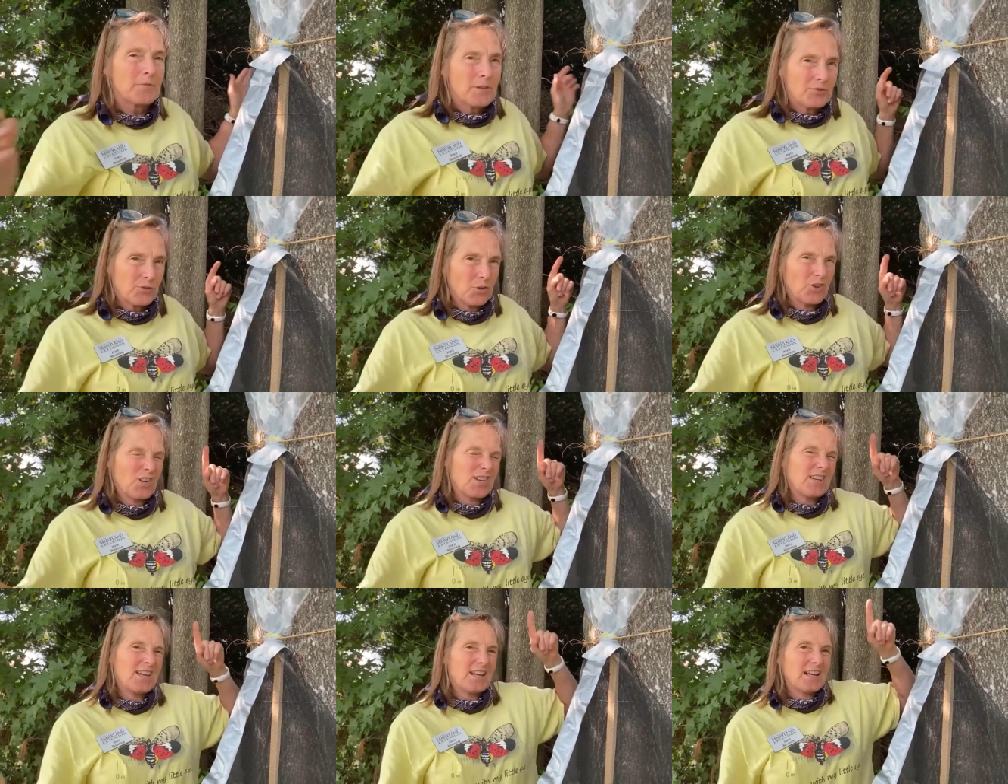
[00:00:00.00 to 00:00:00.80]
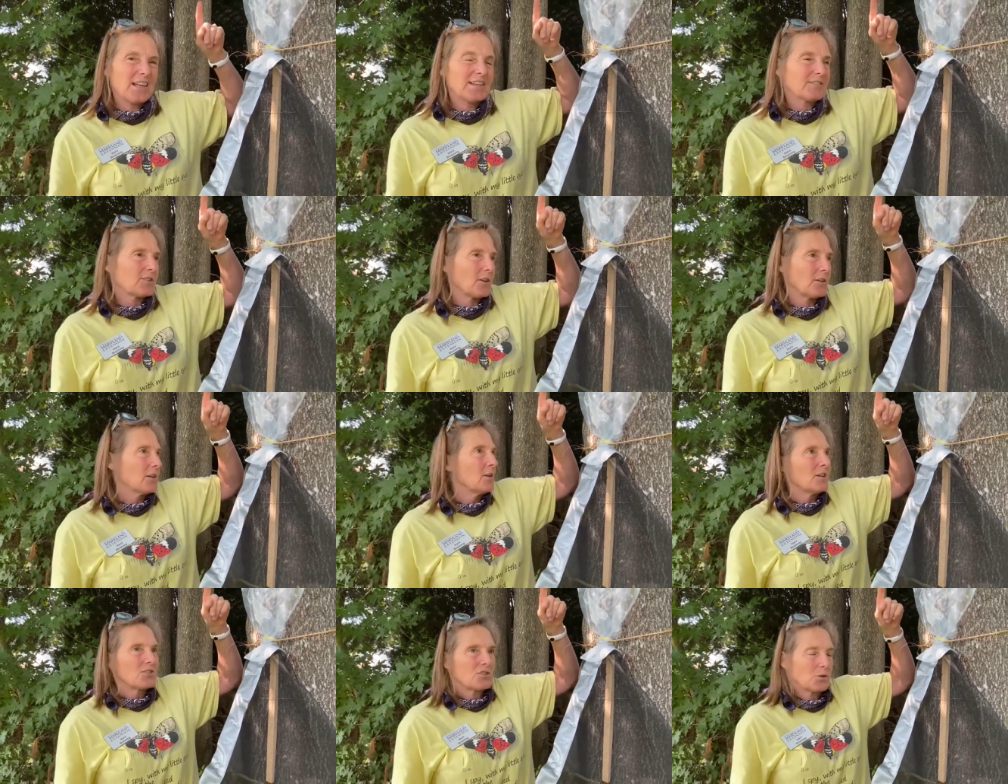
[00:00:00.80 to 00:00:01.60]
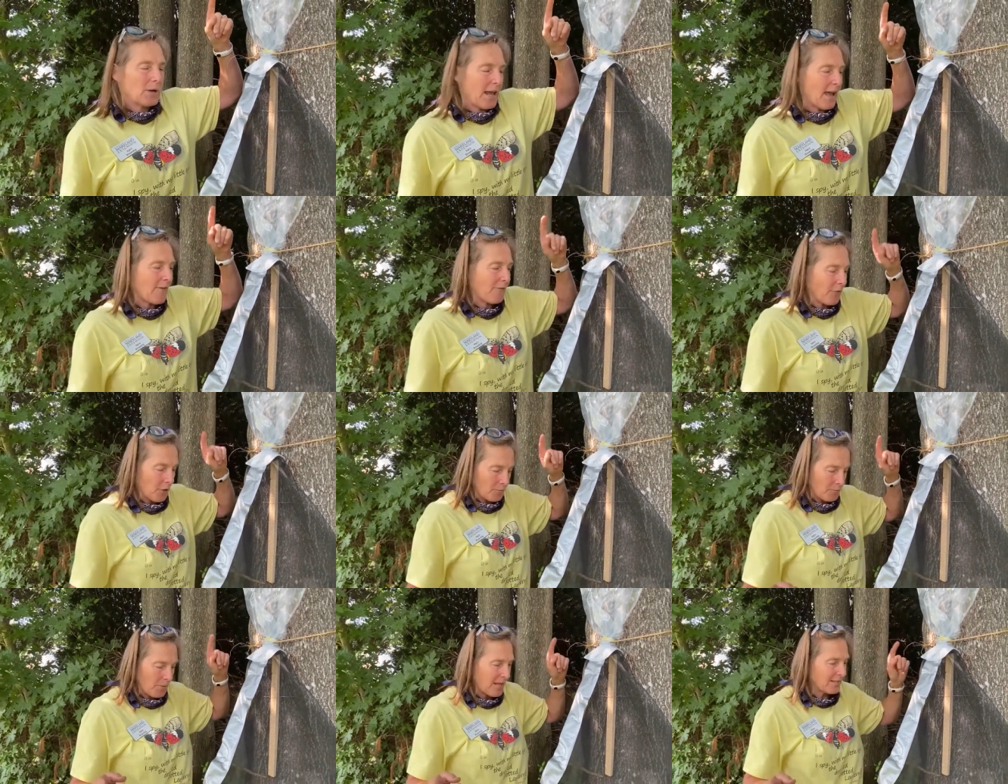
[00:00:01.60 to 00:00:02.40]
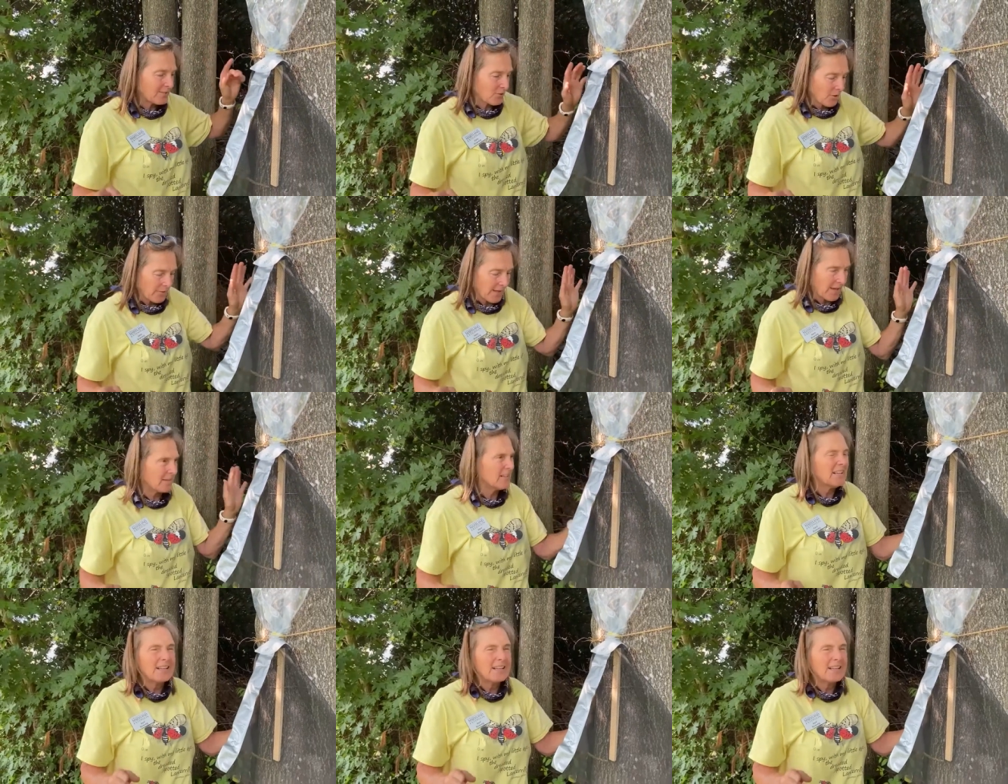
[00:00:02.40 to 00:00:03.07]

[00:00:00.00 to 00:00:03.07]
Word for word: So you're gonna need at least a two and a half foot piece on that.